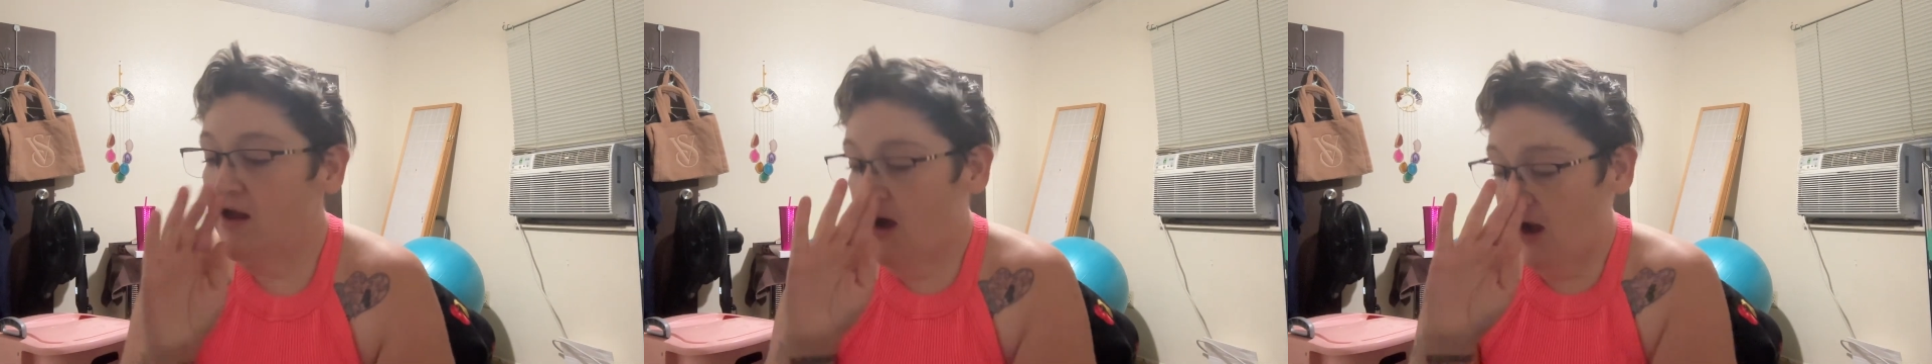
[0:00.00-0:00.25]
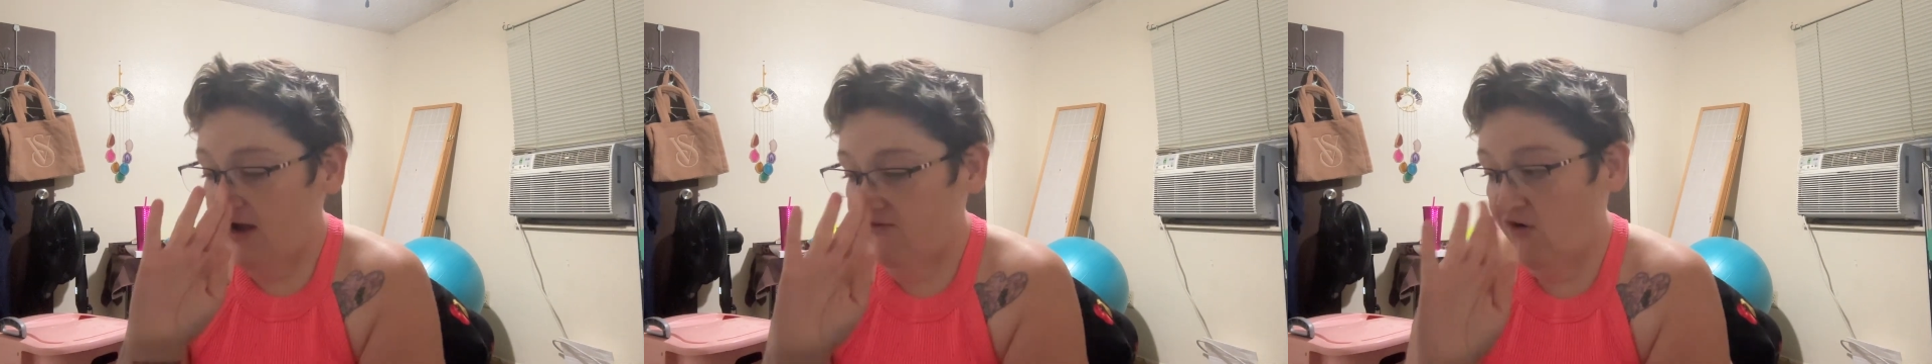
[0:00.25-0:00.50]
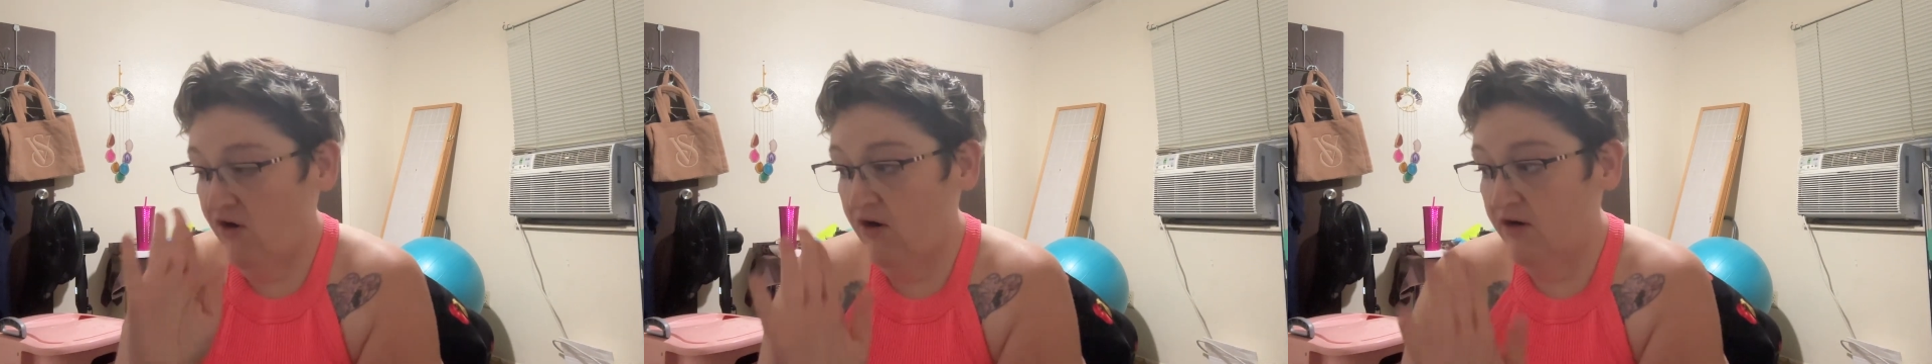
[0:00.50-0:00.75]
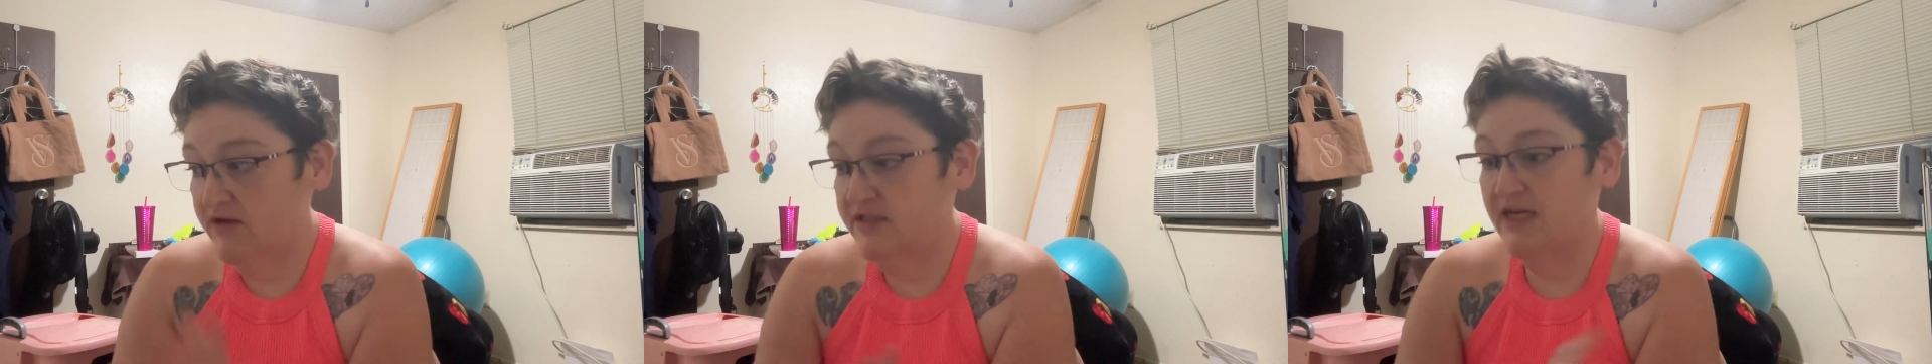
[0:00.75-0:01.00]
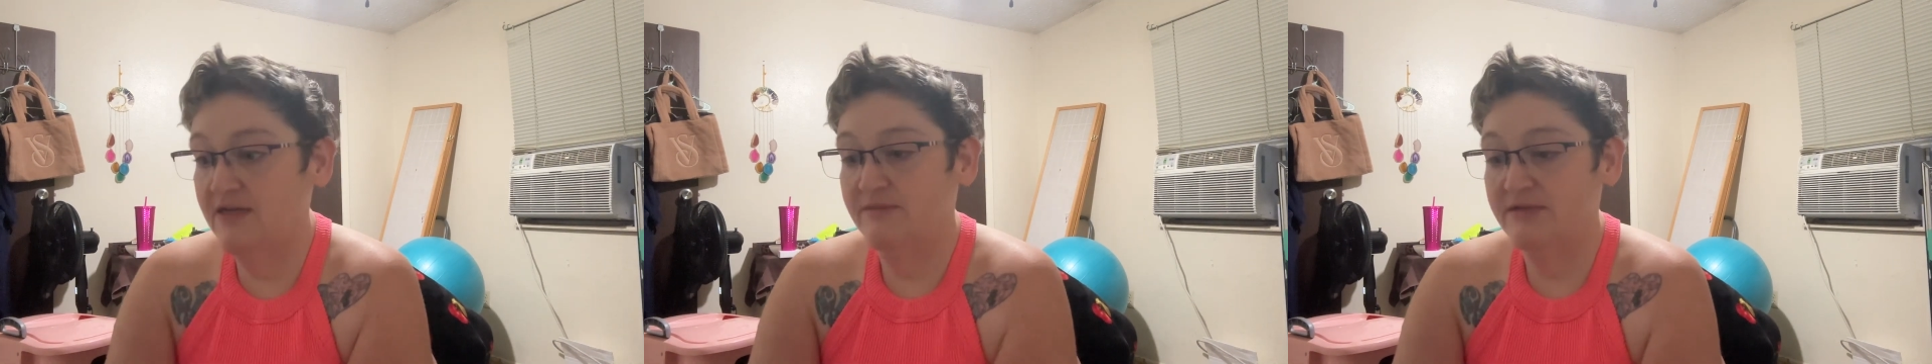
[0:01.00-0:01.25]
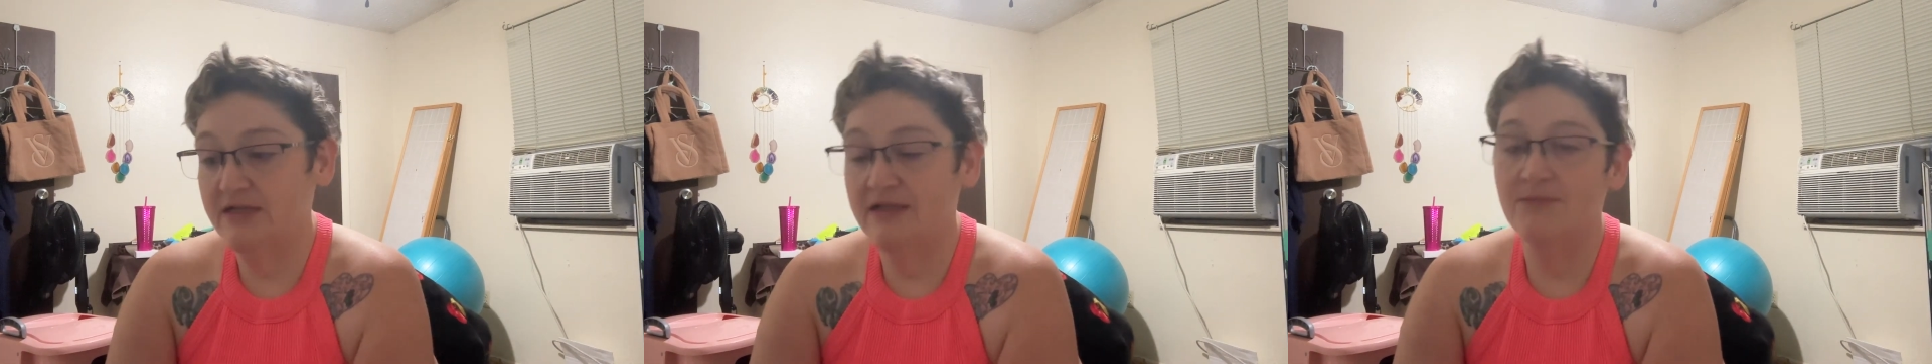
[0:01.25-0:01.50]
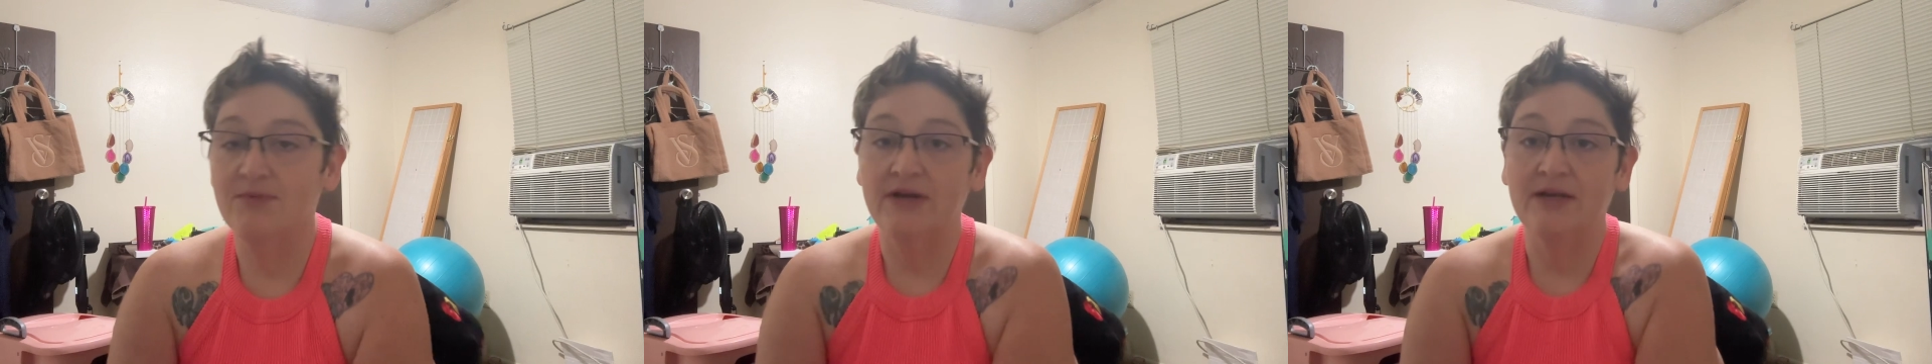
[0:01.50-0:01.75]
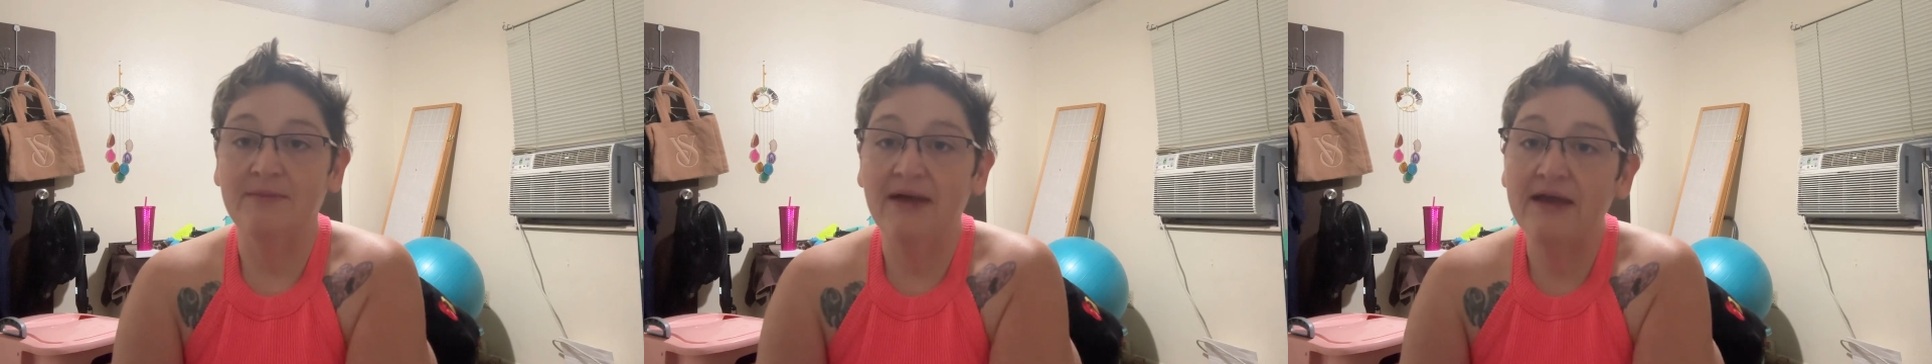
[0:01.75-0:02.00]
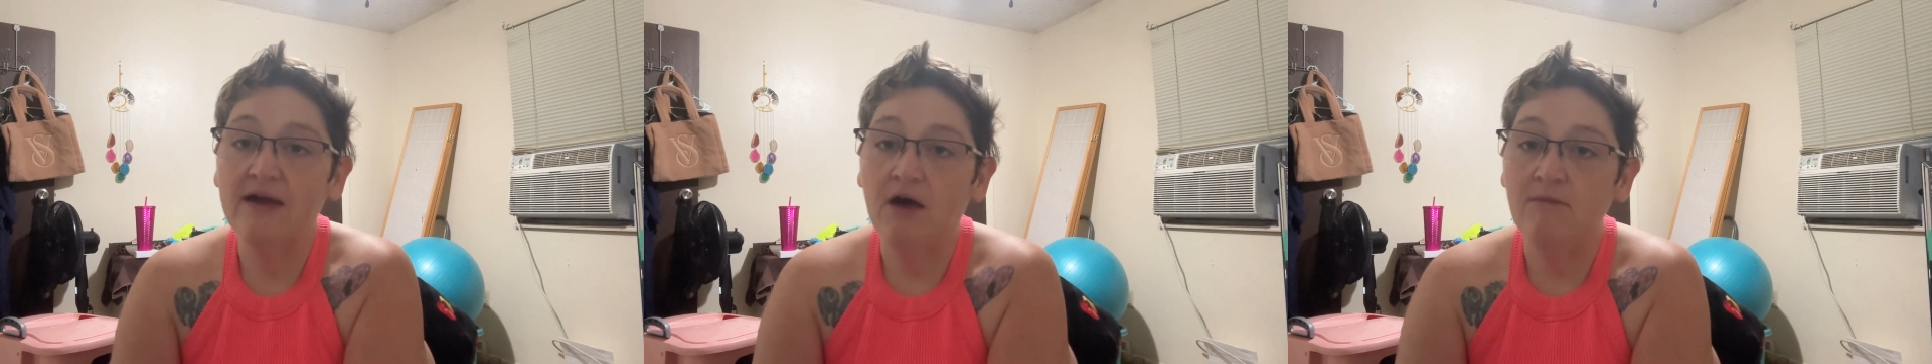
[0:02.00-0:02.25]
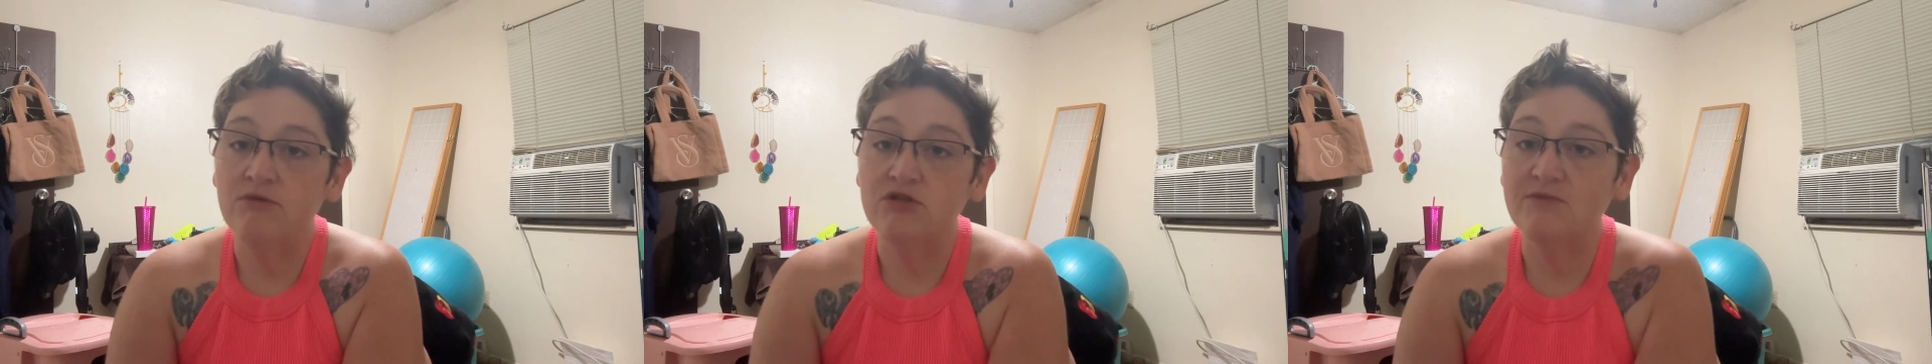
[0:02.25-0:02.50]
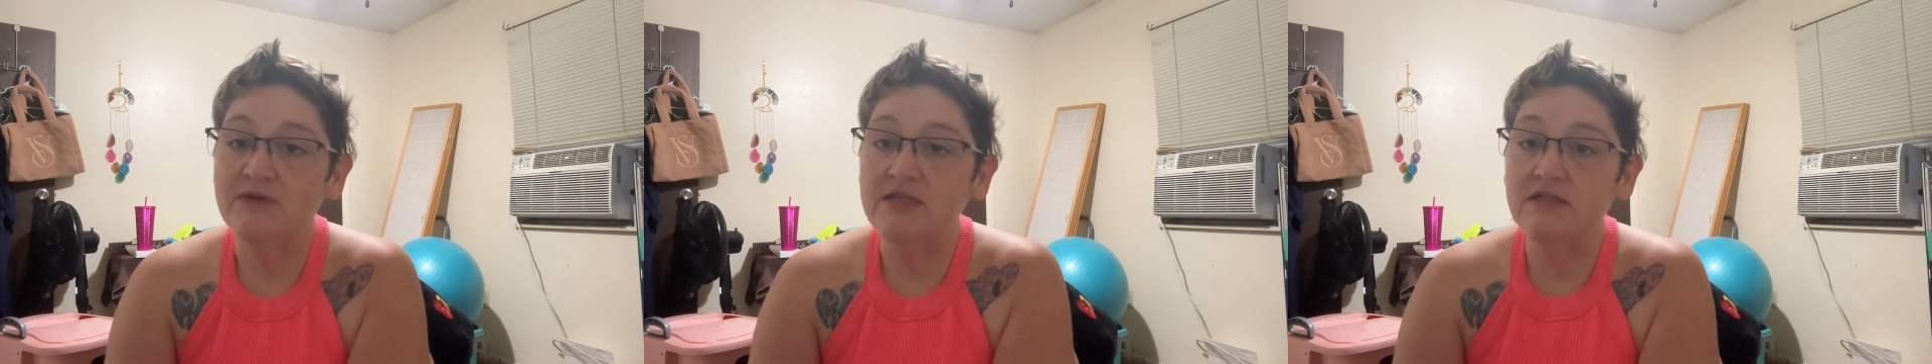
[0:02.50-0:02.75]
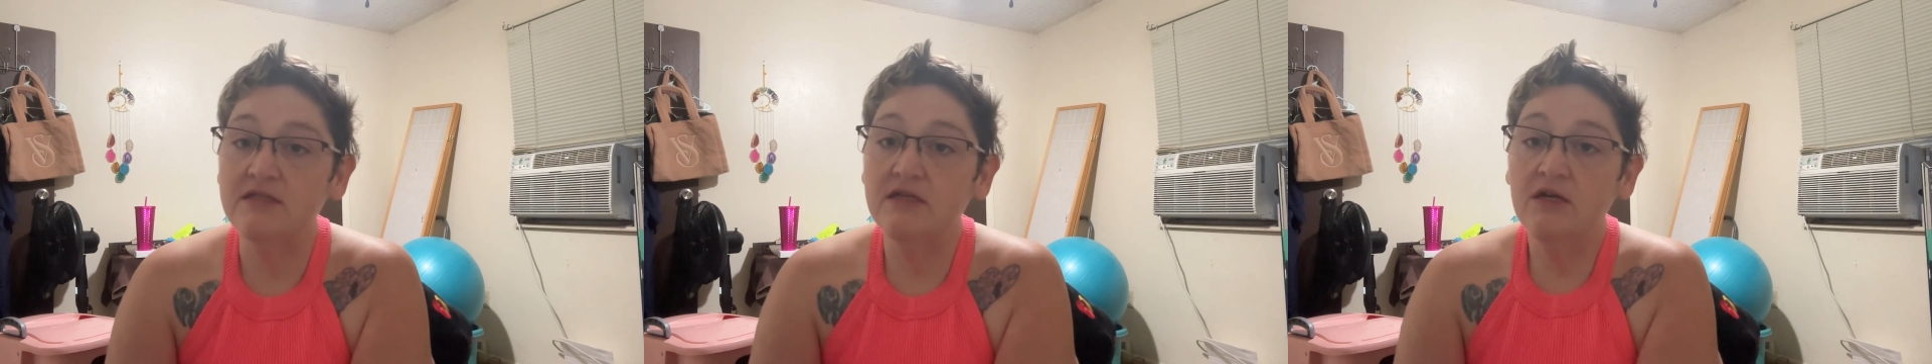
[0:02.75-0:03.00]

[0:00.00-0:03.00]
I have a hard time celebrating my accomplishments.